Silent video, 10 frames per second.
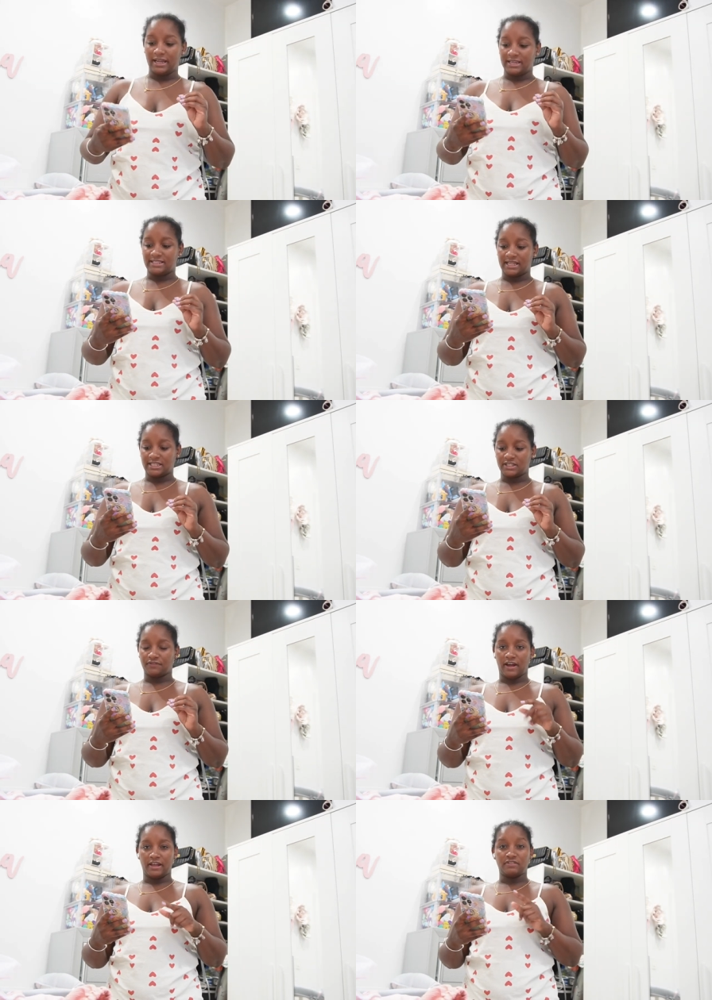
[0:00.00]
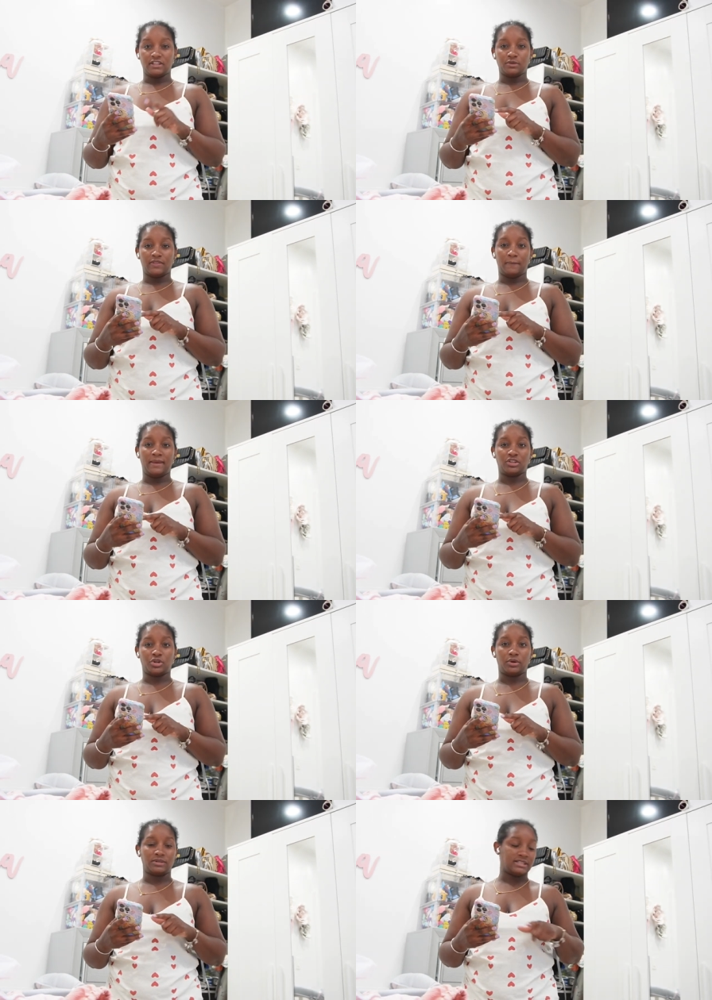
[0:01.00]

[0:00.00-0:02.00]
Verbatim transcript: It is size 5. This one that Mia tried was